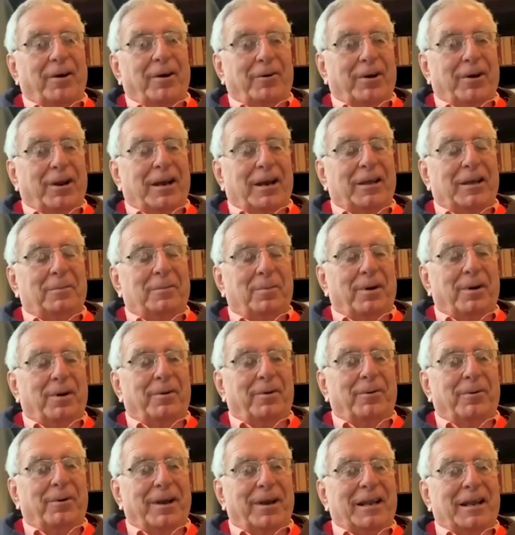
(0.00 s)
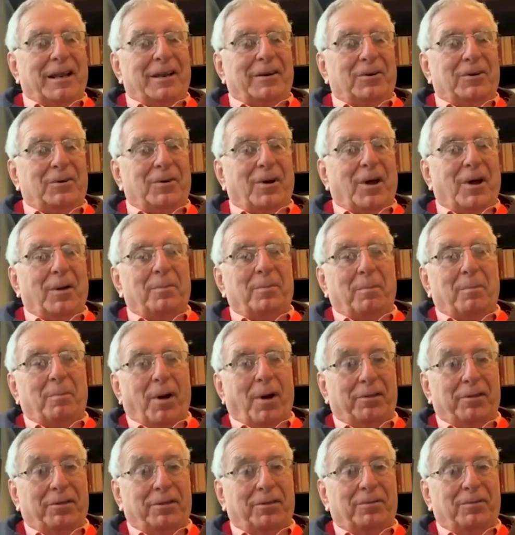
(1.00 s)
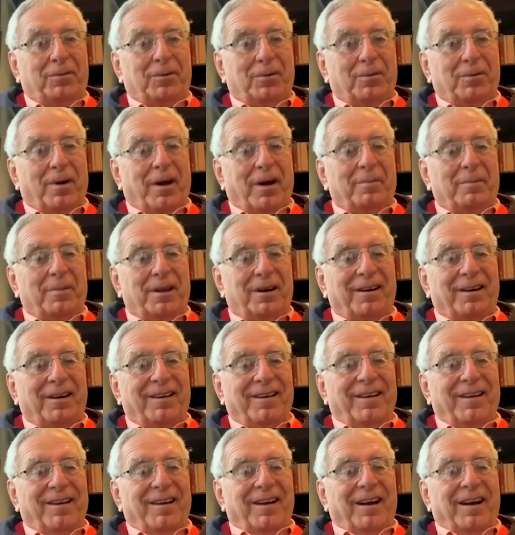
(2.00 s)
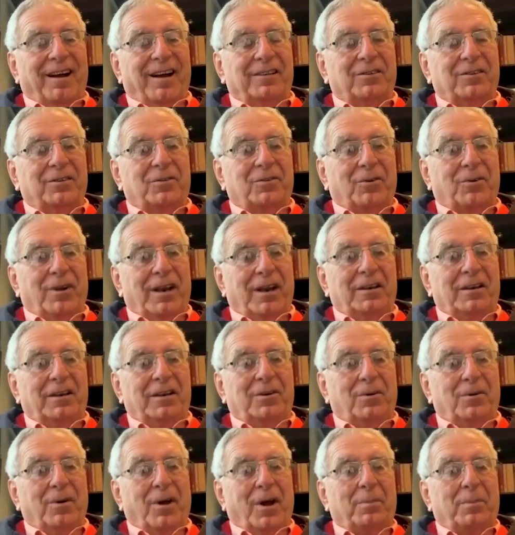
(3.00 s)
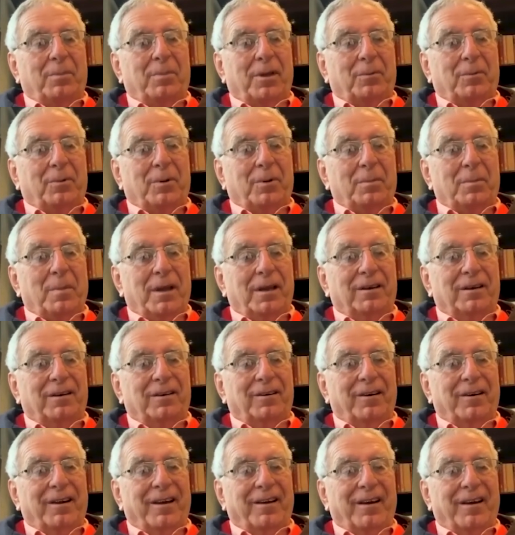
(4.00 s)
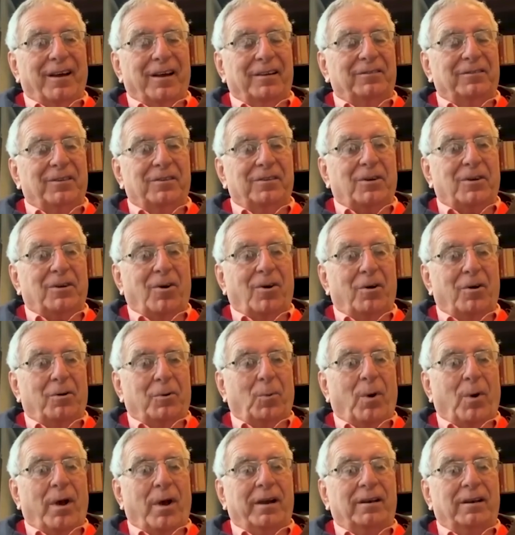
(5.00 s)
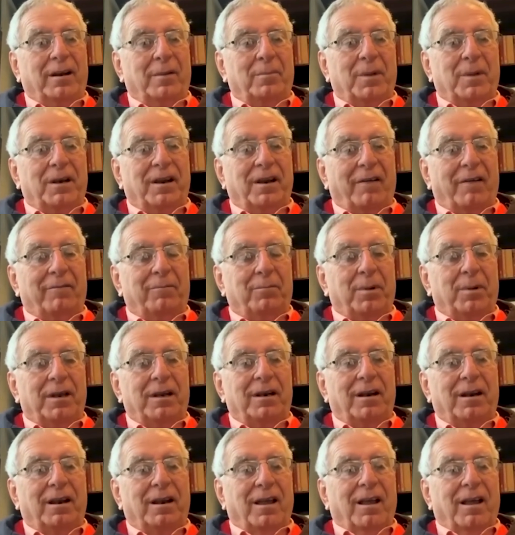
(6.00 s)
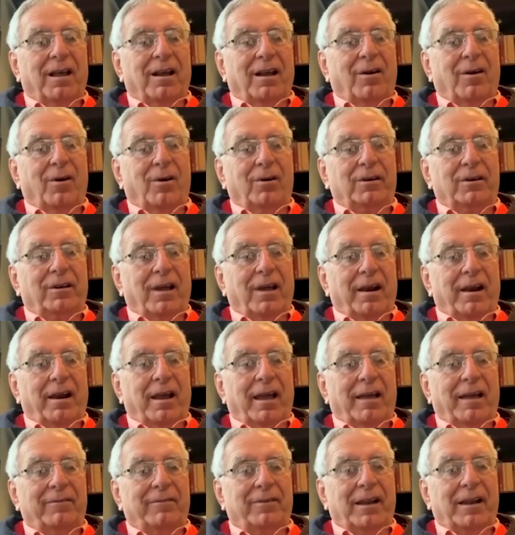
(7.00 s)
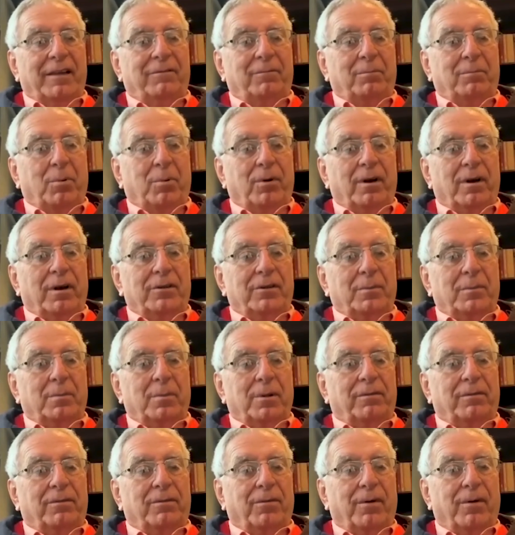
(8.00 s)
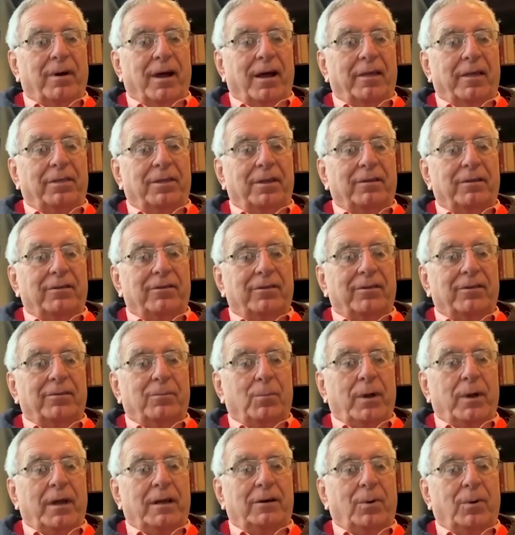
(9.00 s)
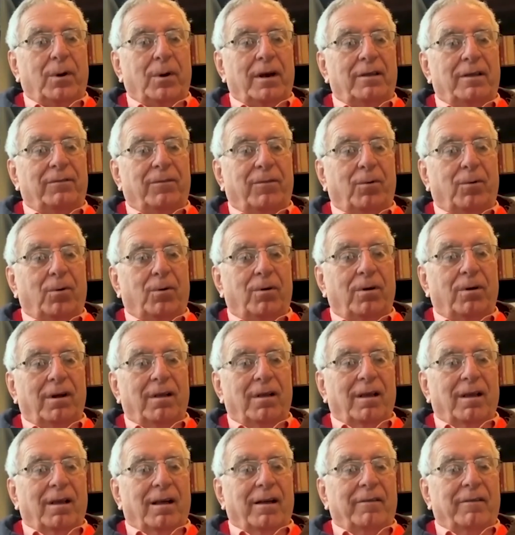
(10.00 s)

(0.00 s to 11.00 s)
I really do hope, both of you. I mean, I just really do hope that we meet. You know, I just can't wait. I mean, I've been locked down. I haven't left Port Elizabeth for now. I think this is week 24.